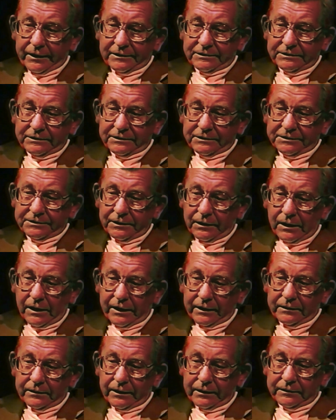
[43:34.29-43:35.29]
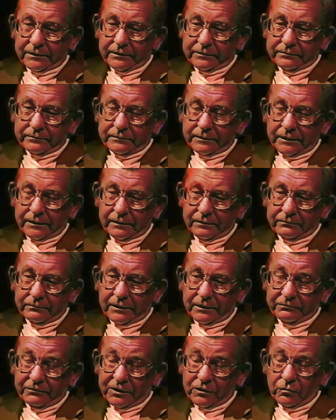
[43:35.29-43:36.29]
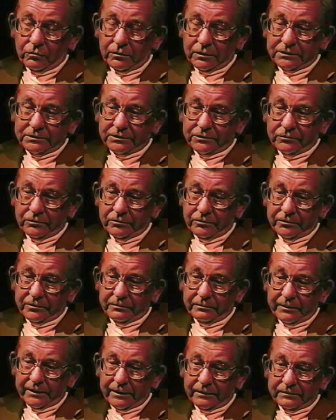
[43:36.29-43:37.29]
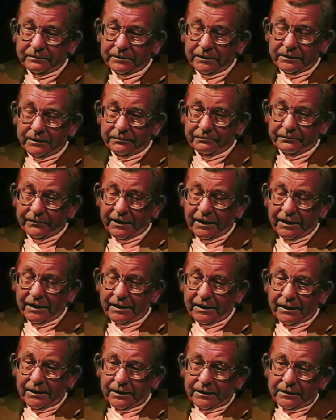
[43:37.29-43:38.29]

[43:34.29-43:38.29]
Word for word: as an aside, I recall a story about the